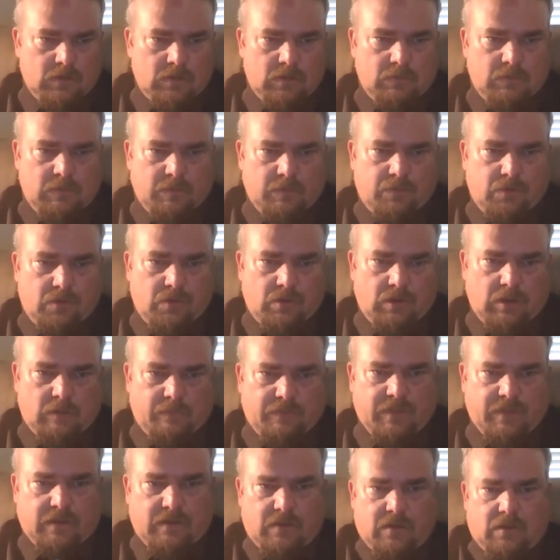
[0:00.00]
me pull
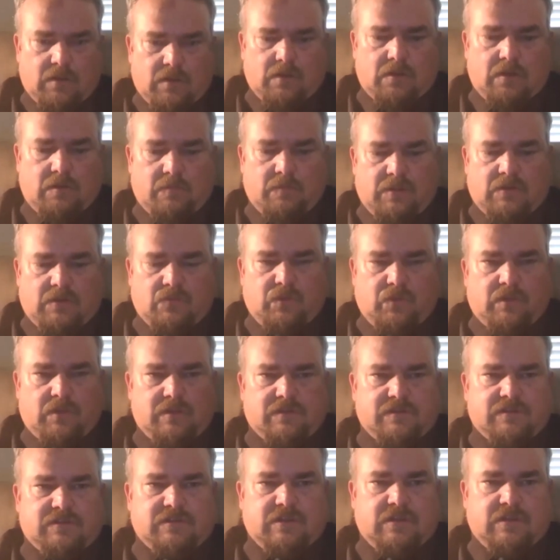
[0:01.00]
up that document and we
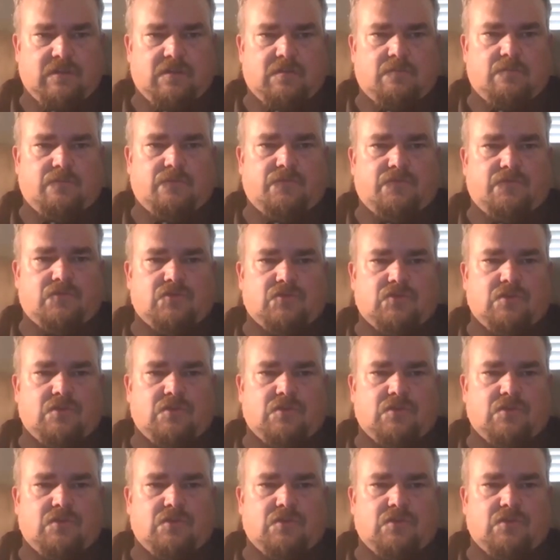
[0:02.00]
can see them.